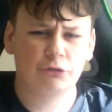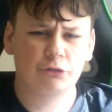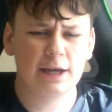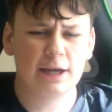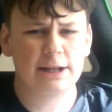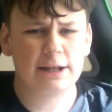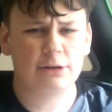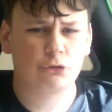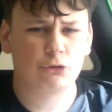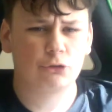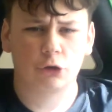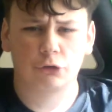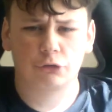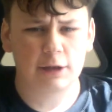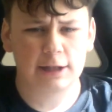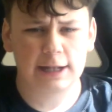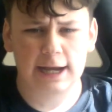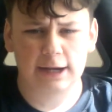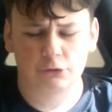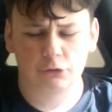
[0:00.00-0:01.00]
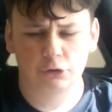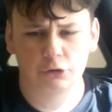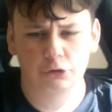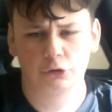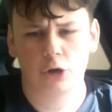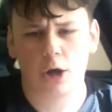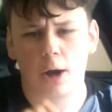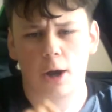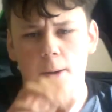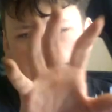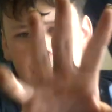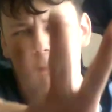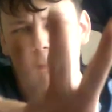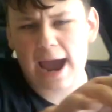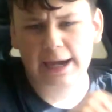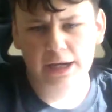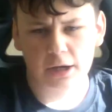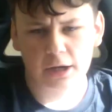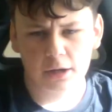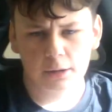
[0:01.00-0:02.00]
It's just an actor who goes bang,
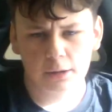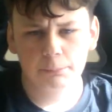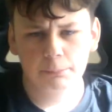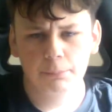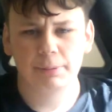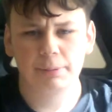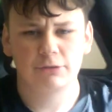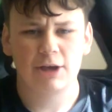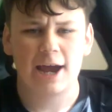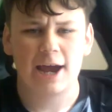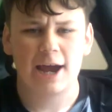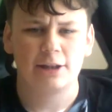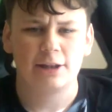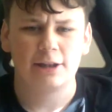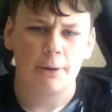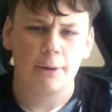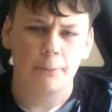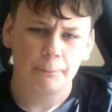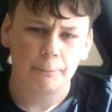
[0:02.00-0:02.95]
pop his hand out,